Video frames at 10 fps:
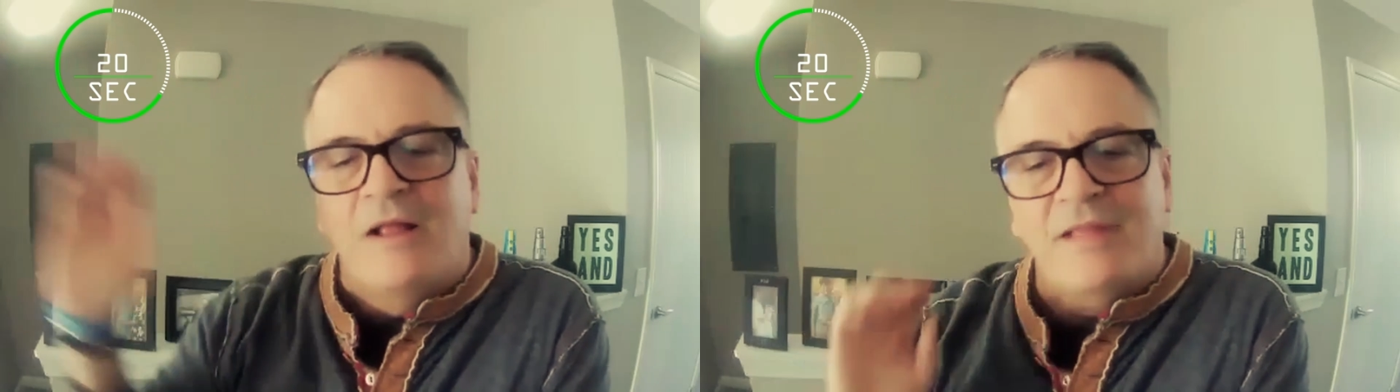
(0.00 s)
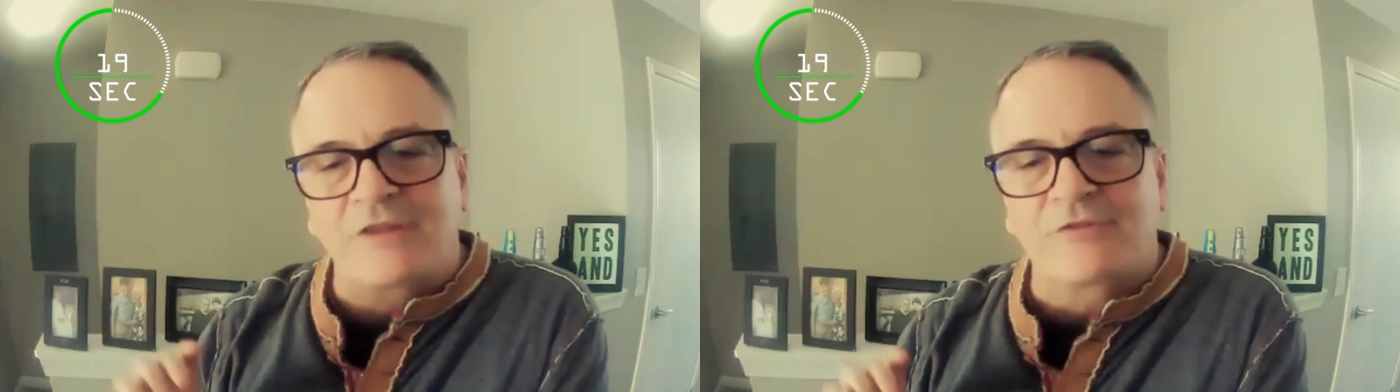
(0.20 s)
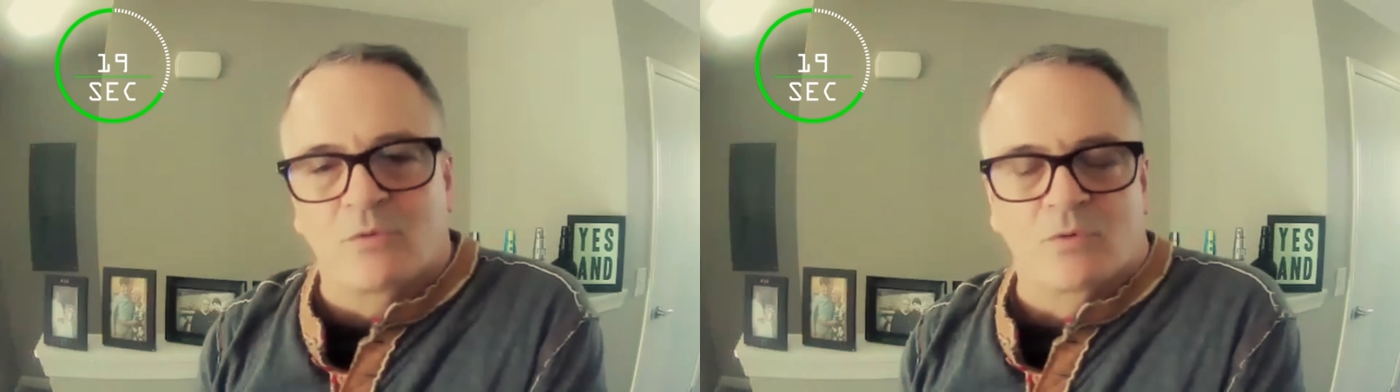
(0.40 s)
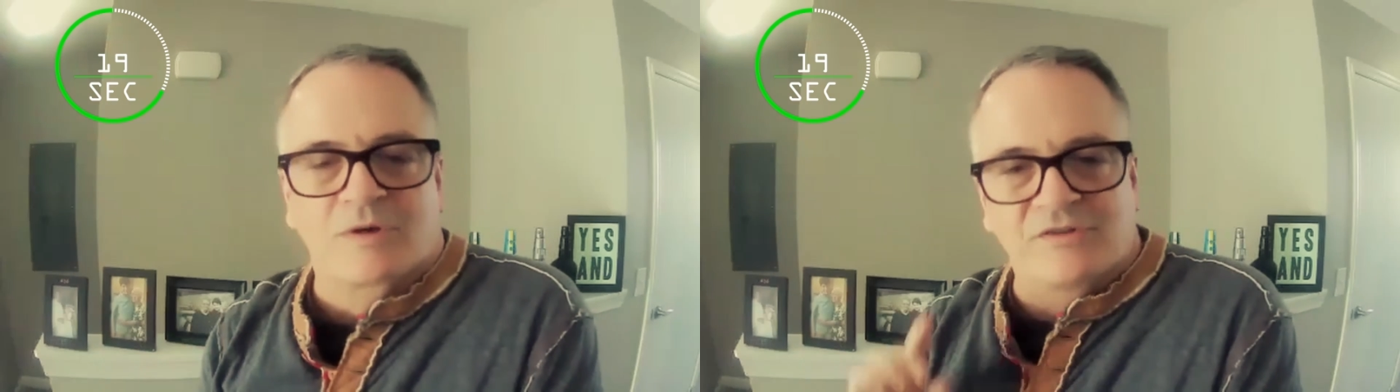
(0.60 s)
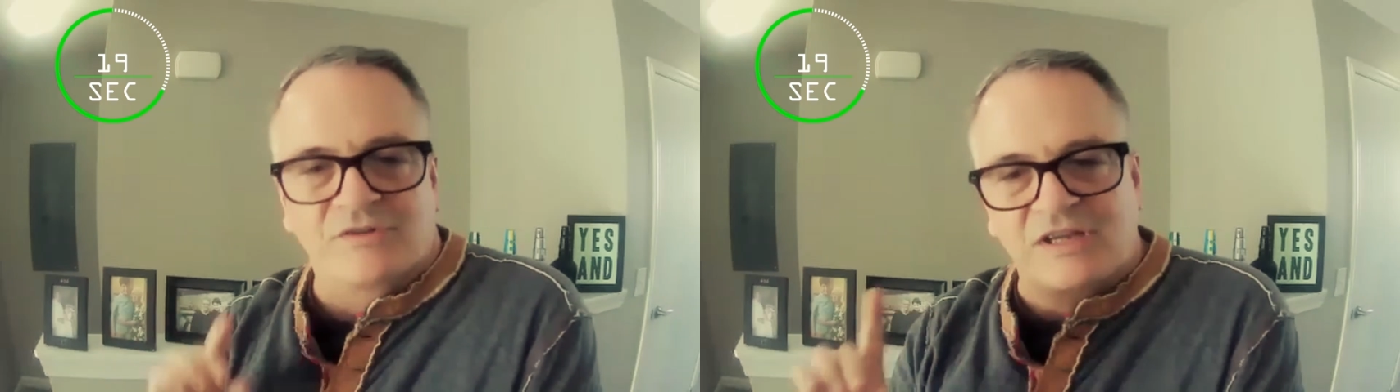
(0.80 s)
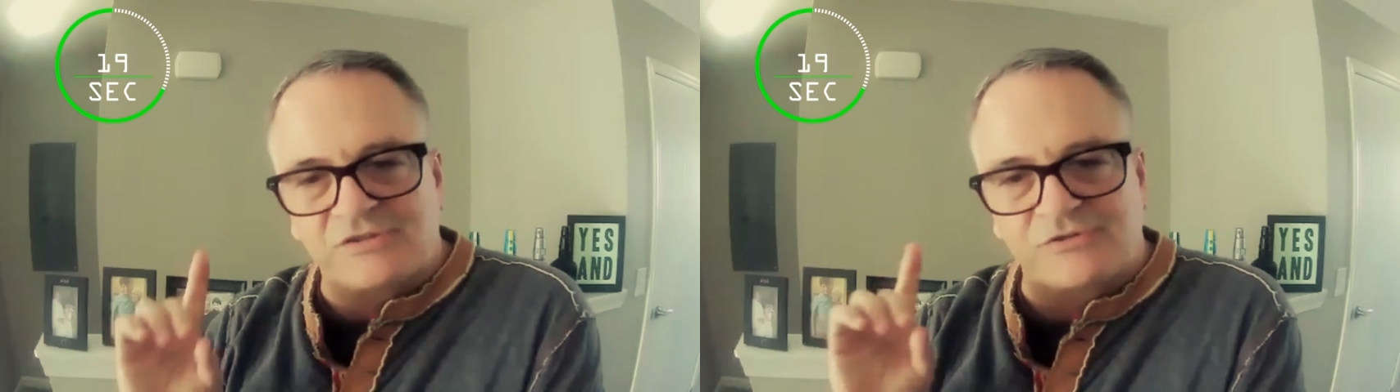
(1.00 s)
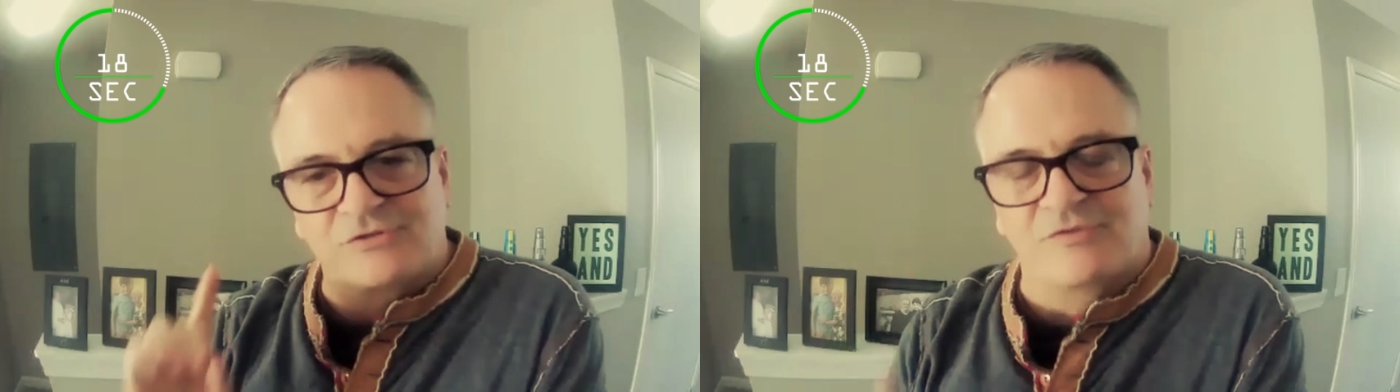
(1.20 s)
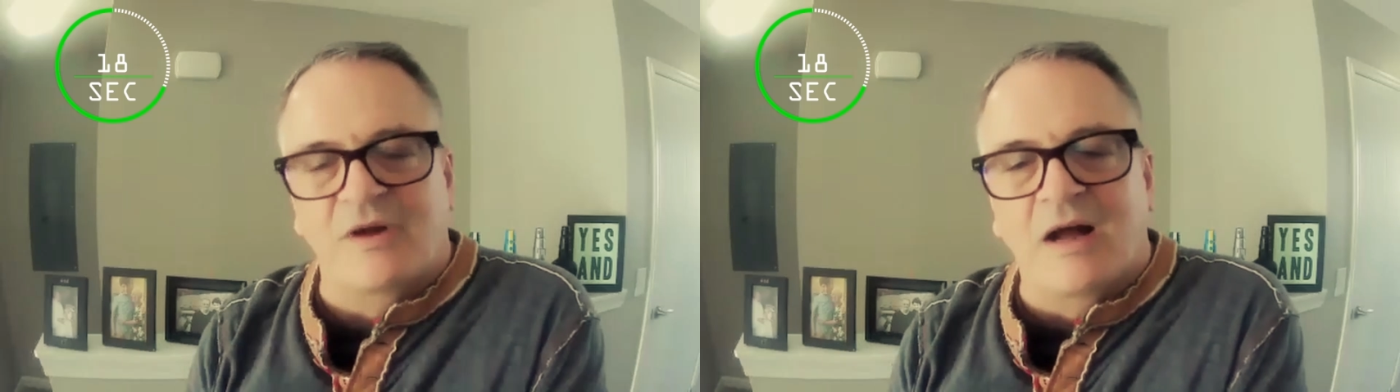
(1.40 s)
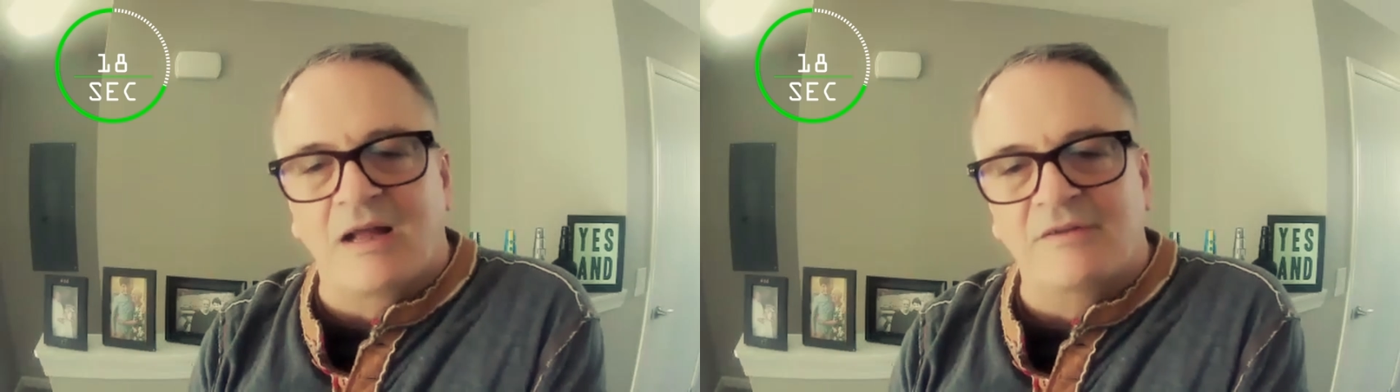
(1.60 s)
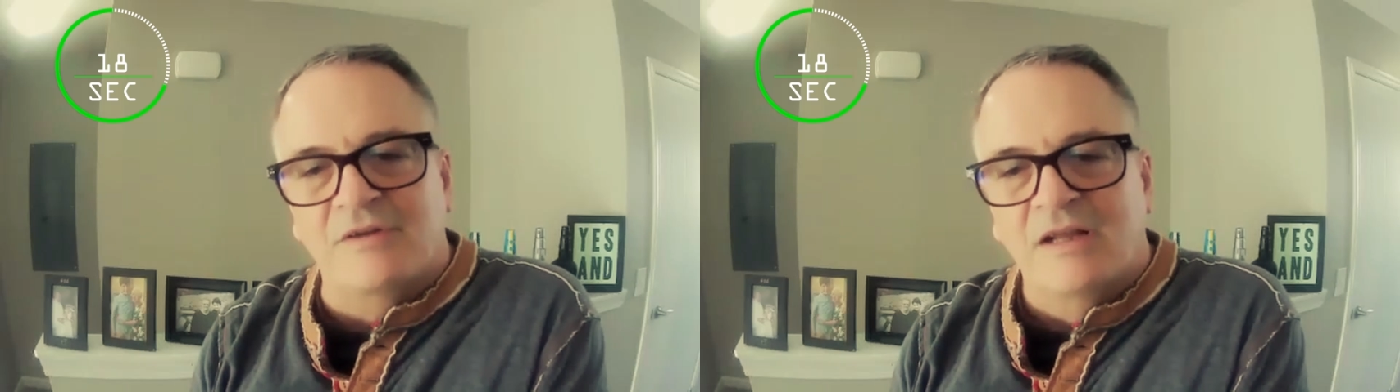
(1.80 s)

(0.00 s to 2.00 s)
That's what organizations survive.